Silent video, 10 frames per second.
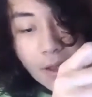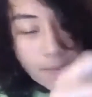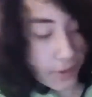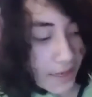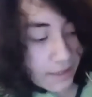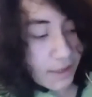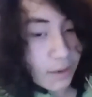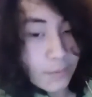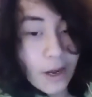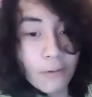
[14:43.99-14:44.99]
but that ended
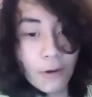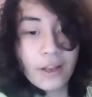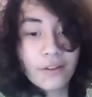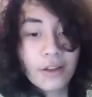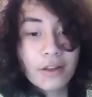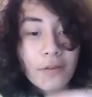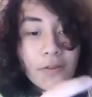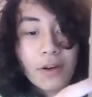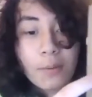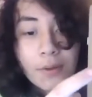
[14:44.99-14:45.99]
up not working, so I
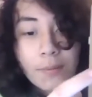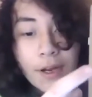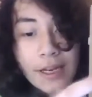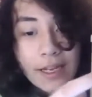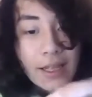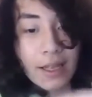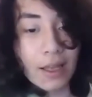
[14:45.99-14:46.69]
covered it up with putty.